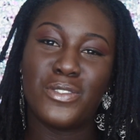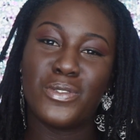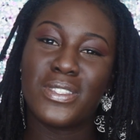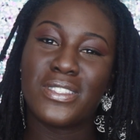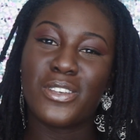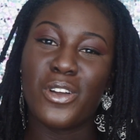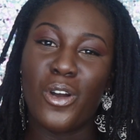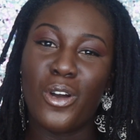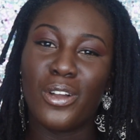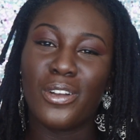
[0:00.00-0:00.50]

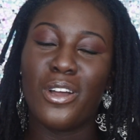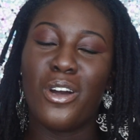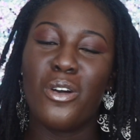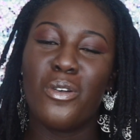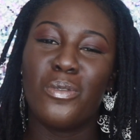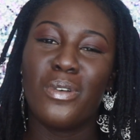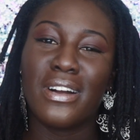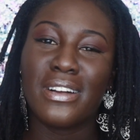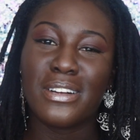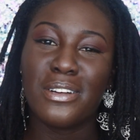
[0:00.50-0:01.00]
What's going
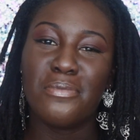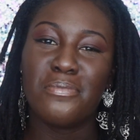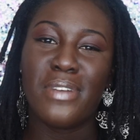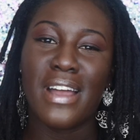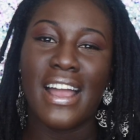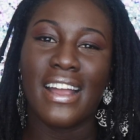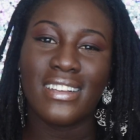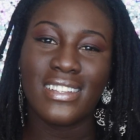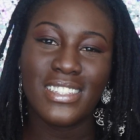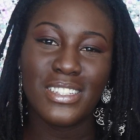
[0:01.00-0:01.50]
on? Welcome
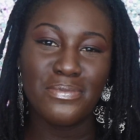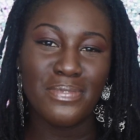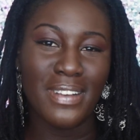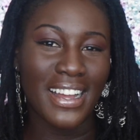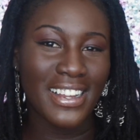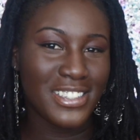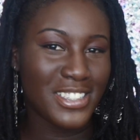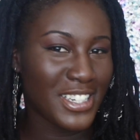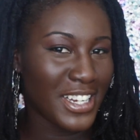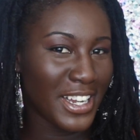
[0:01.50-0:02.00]
back to
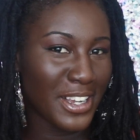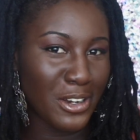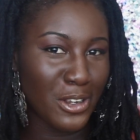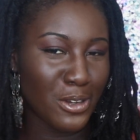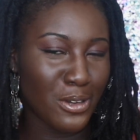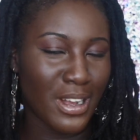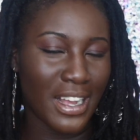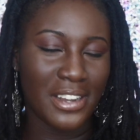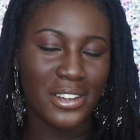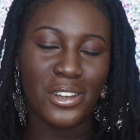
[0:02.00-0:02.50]
my
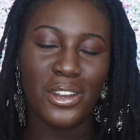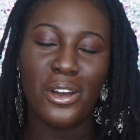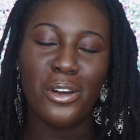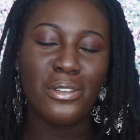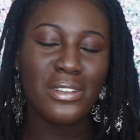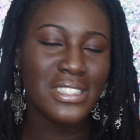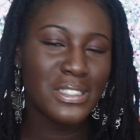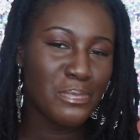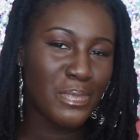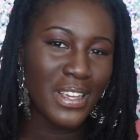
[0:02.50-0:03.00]
channel. I
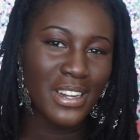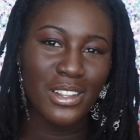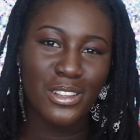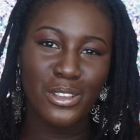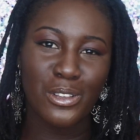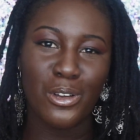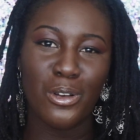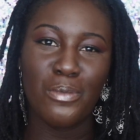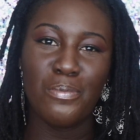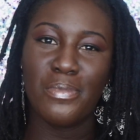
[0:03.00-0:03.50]
know it's been a
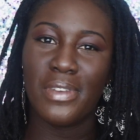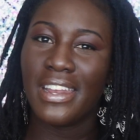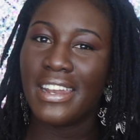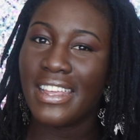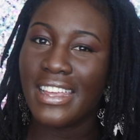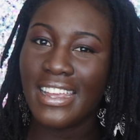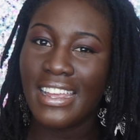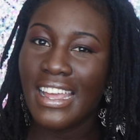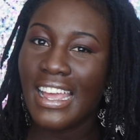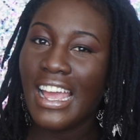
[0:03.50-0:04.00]
little
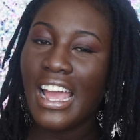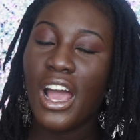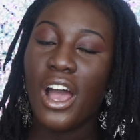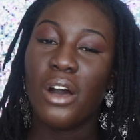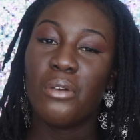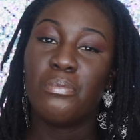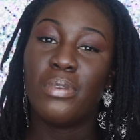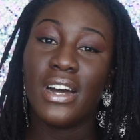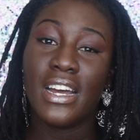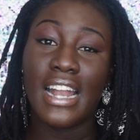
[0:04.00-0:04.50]
minute,
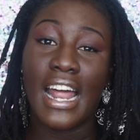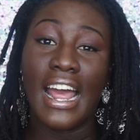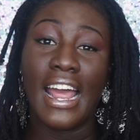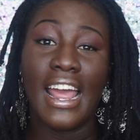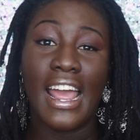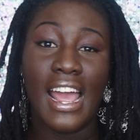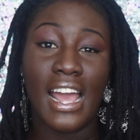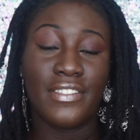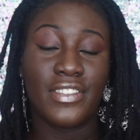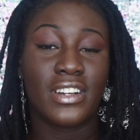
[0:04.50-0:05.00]
but I
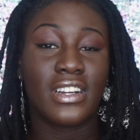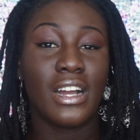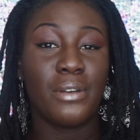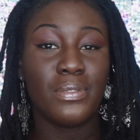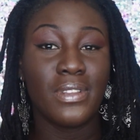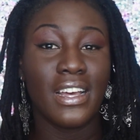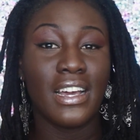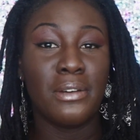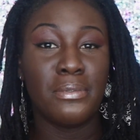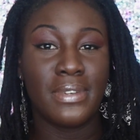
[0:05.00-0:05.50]
have a
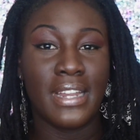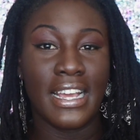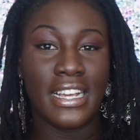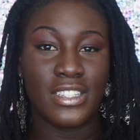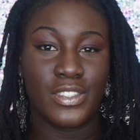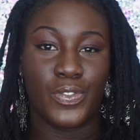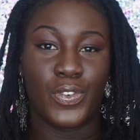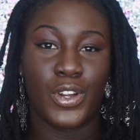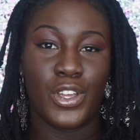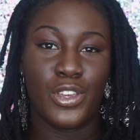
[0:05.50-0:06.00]
couple of
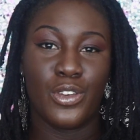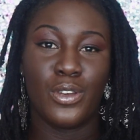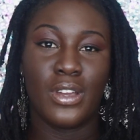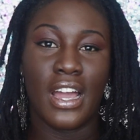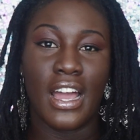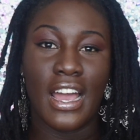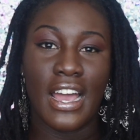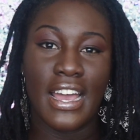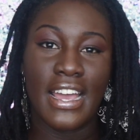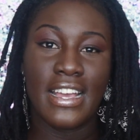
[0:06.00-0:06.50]
updates for you
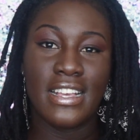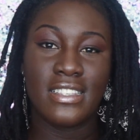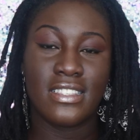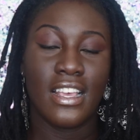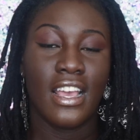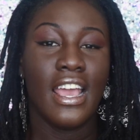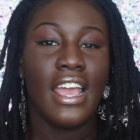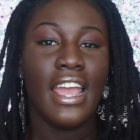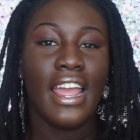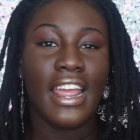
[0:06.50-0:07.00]
guys,
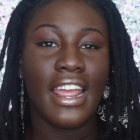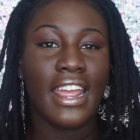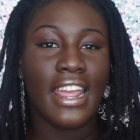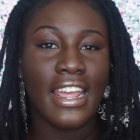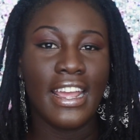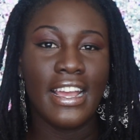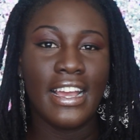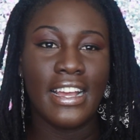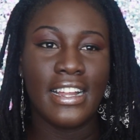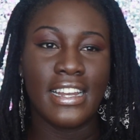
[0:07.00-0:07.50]

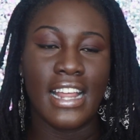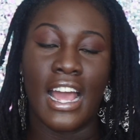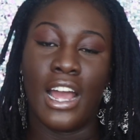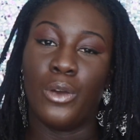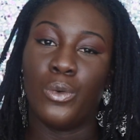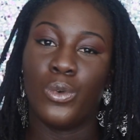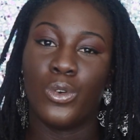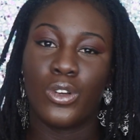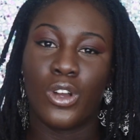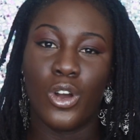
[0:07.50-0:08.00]
and I
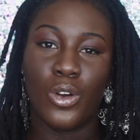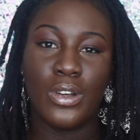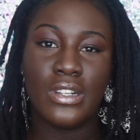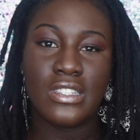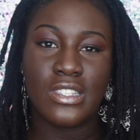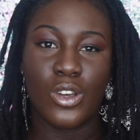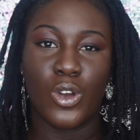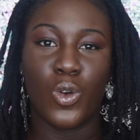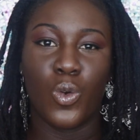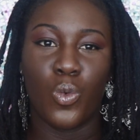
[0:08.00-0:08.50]
will go
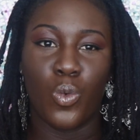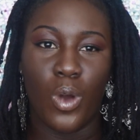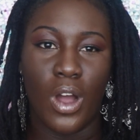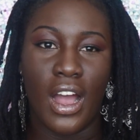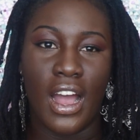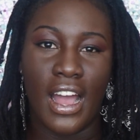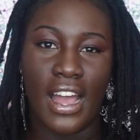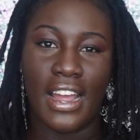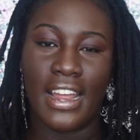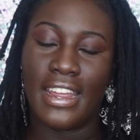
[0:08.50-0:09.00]
into
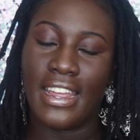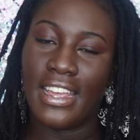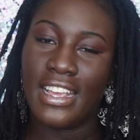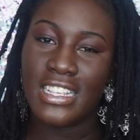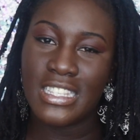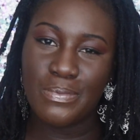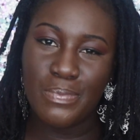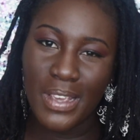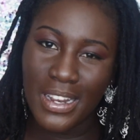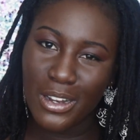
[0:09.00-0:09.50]
why
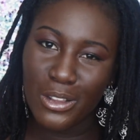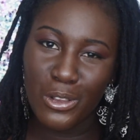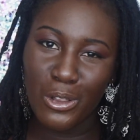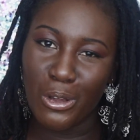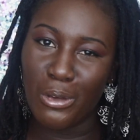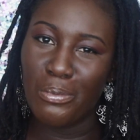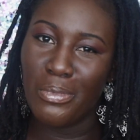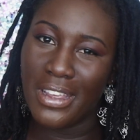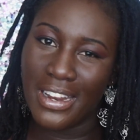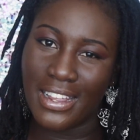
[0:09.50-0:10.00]
it's been a
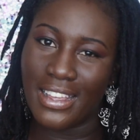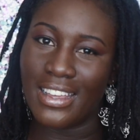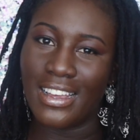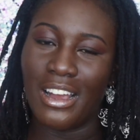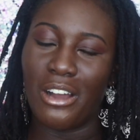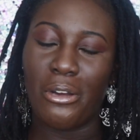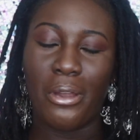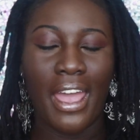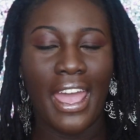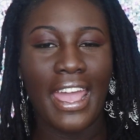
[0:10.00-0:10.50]
little minute.
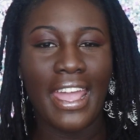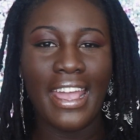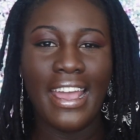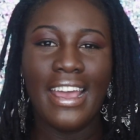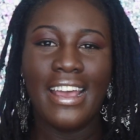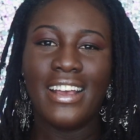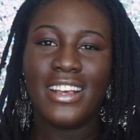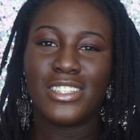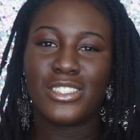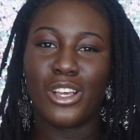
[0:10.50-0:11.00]
Okay,
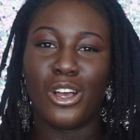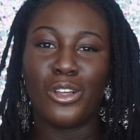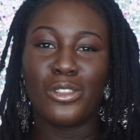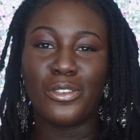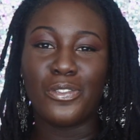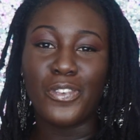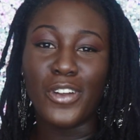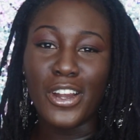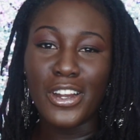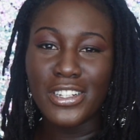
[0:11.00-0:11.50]
so the
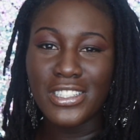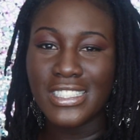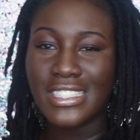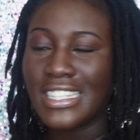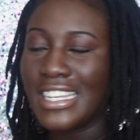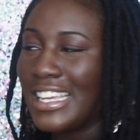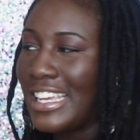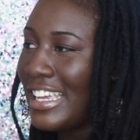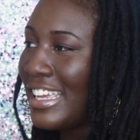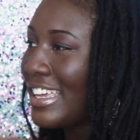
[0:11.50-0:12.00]
first
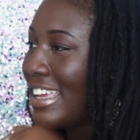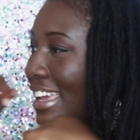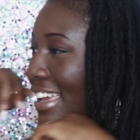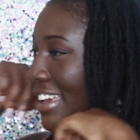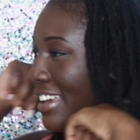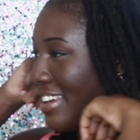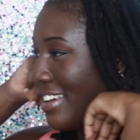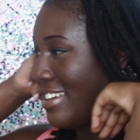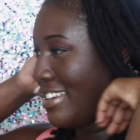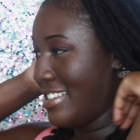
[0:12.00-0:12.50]
thing
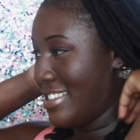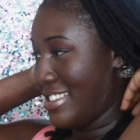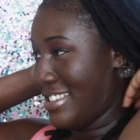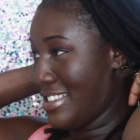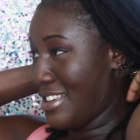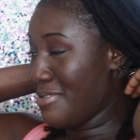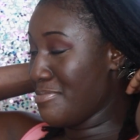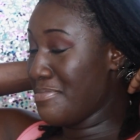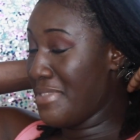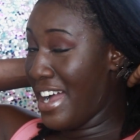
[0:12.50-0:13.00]
is
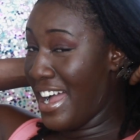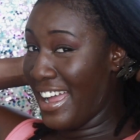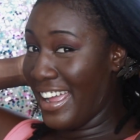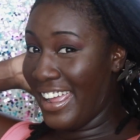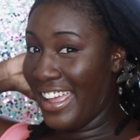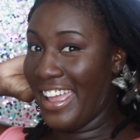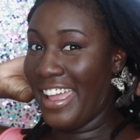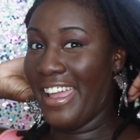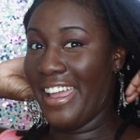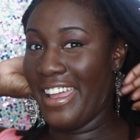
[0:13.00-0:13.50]
my
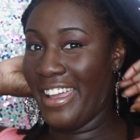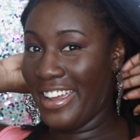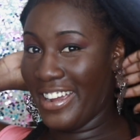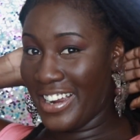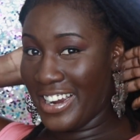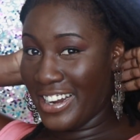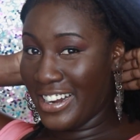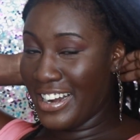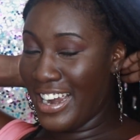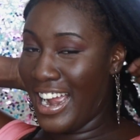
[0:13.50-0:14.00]

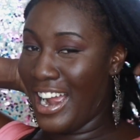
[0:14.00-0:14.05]
hair.